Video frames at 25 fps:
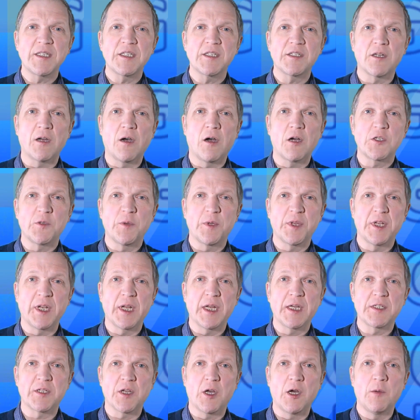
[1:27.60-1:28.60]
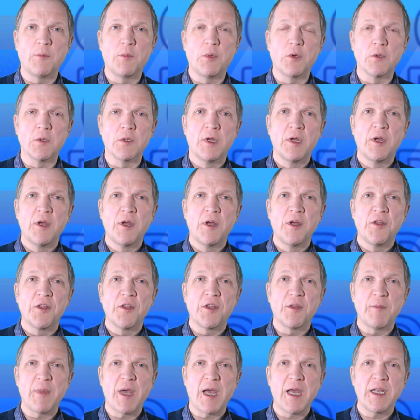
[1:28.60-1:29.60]
start with an example.
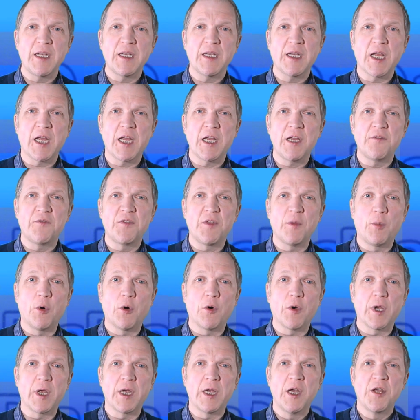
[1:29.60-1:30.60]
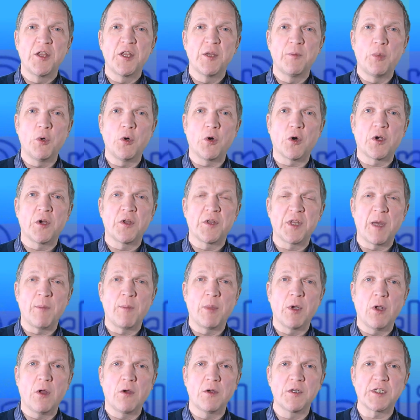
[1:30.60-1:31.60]
The man gave the boy the book that
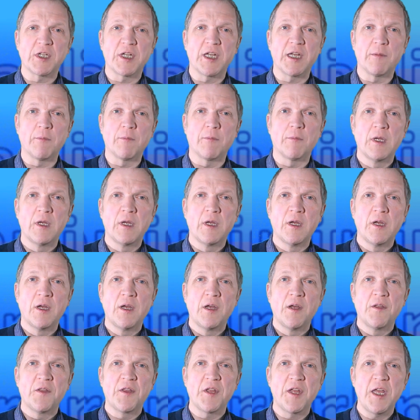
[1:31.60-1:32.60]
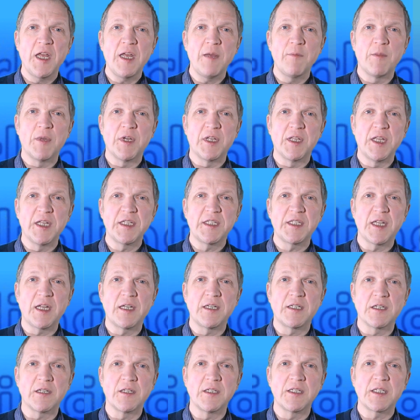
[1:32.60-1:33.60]
belonged to him. The him in this
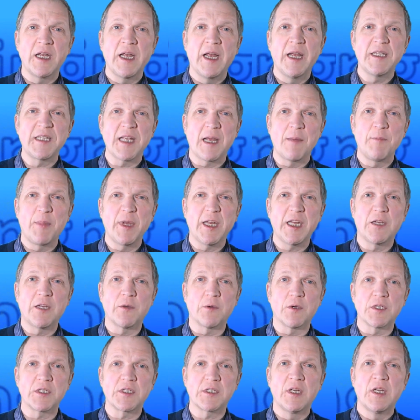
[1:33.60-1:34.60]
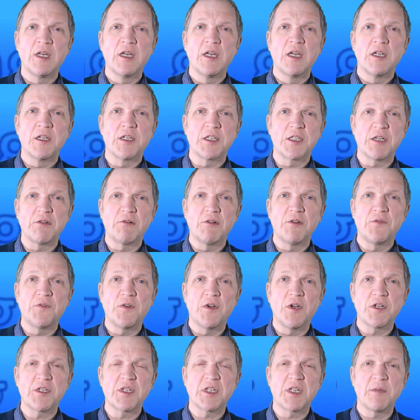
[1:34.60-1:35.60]
sentence is ambiguous. Does it
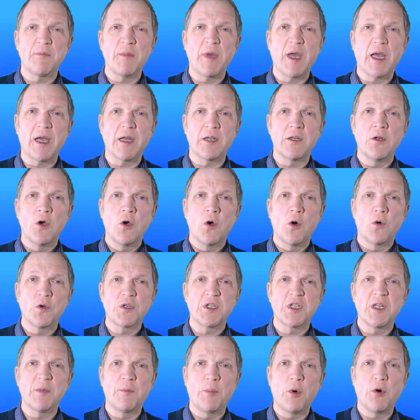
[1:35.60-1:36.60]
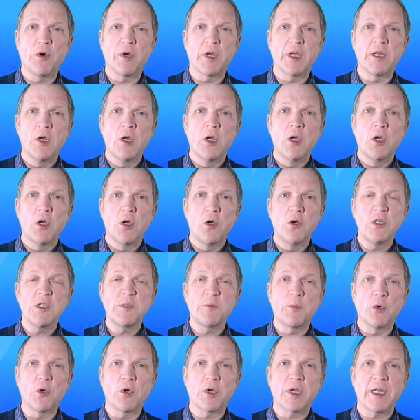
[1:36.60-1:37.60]
refer to the man or to the boy? Whose
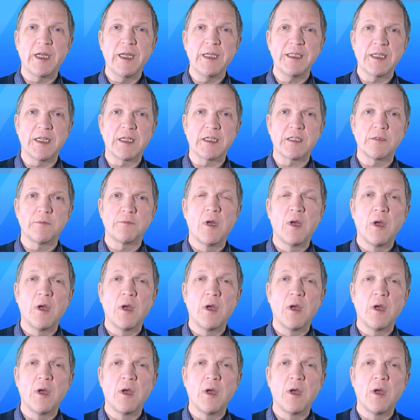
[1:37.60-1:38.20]
book is it?